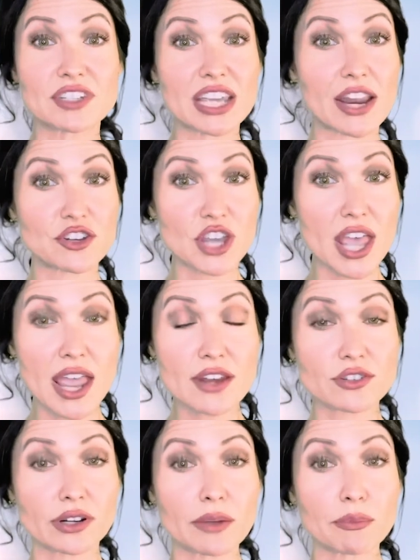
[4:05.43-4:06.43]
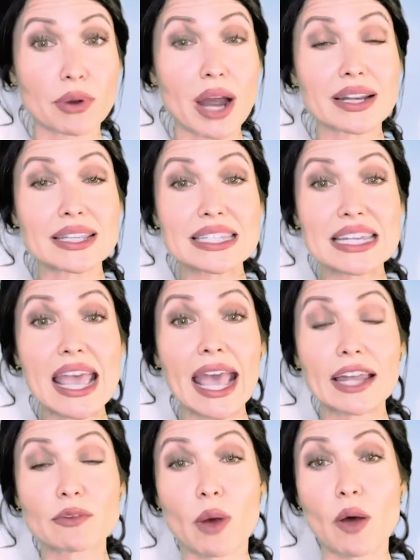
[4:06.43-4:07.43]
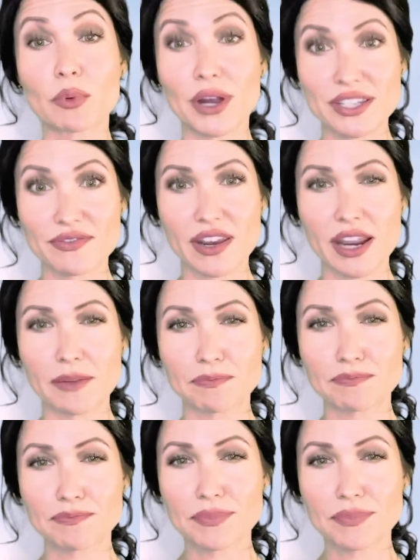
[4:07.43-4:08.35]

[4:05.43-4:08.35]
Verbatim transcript: D H A during pregnancy and while breastfeeding.